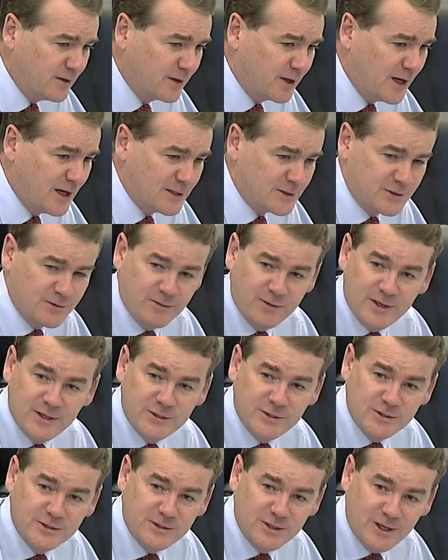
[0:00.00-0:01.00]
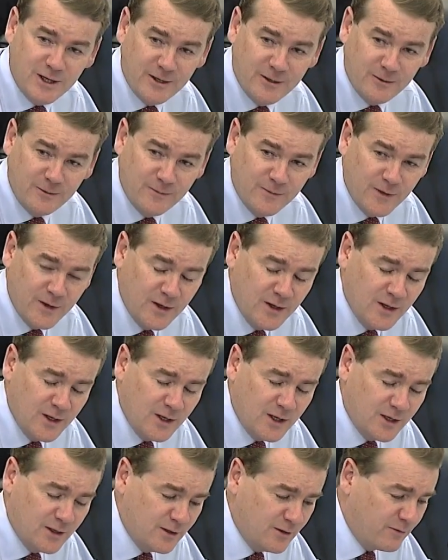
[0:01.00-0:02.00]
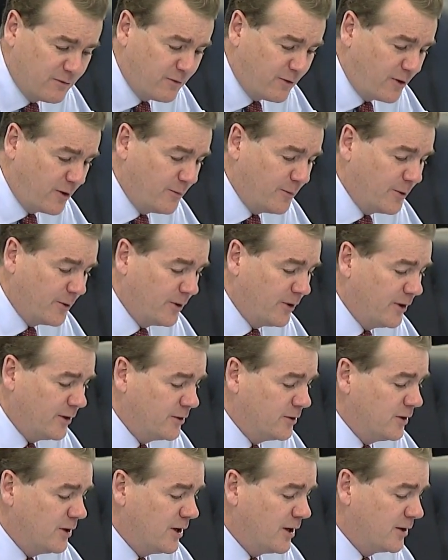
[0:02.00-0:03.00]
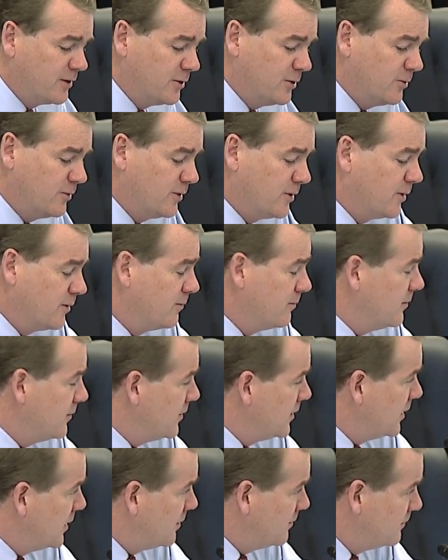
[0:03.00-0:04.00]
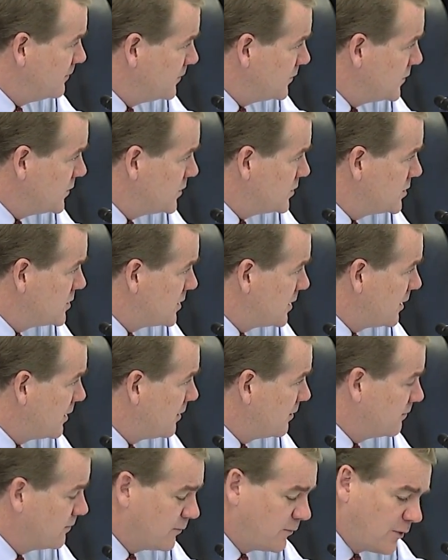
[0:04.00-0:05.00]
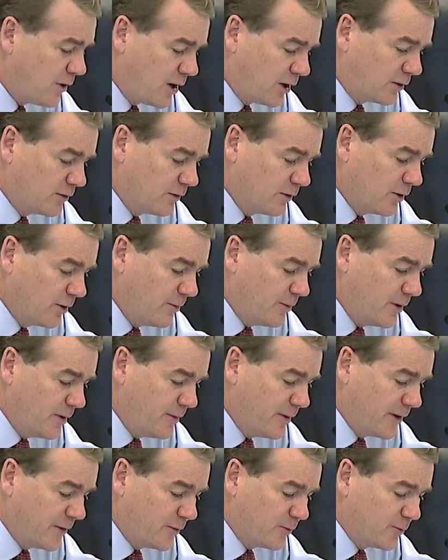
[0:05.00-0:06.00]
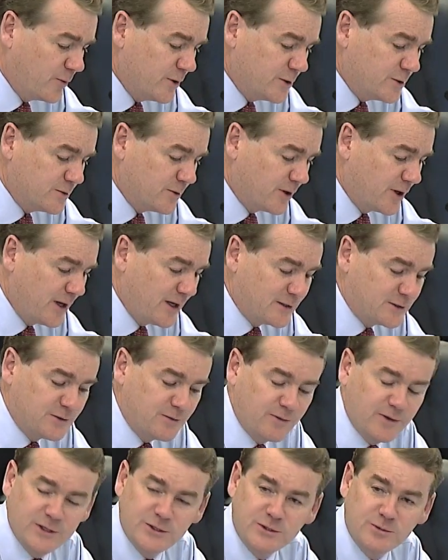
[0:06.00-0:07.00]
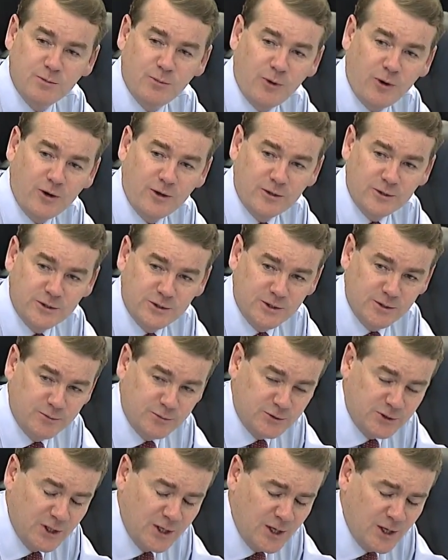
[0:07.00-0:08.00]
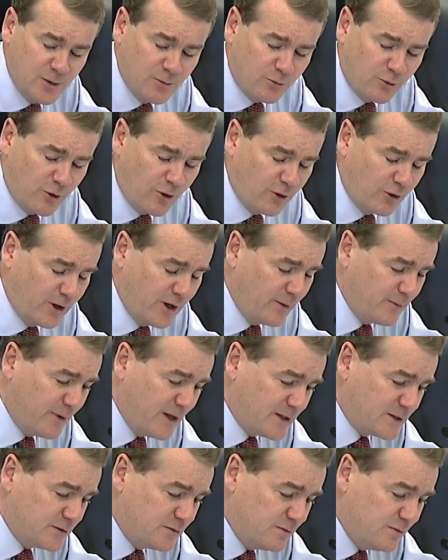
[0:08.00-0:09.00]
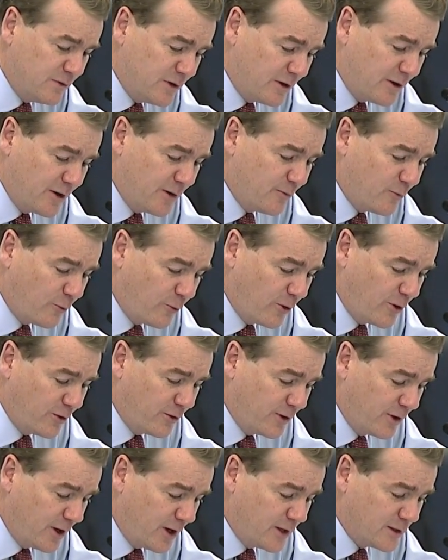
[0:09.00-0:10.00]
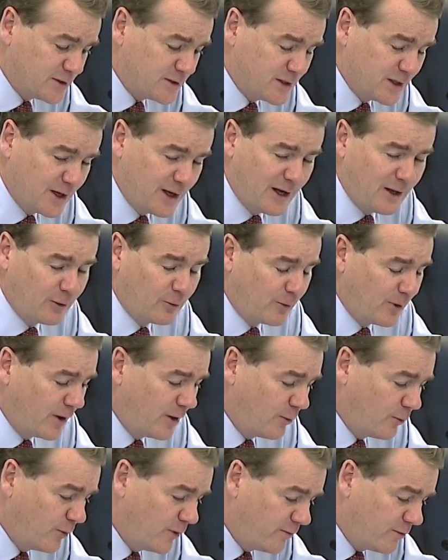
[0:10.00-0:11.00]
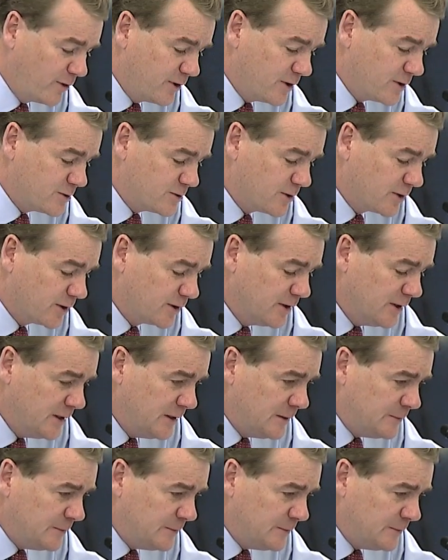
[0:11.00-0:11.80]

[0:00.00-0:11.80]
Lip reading: conservation title in the Farm Bill, and you and the Chair talked a little bit about the Regional Conservation Partnerships Program. That's very important to us. The Colorado River District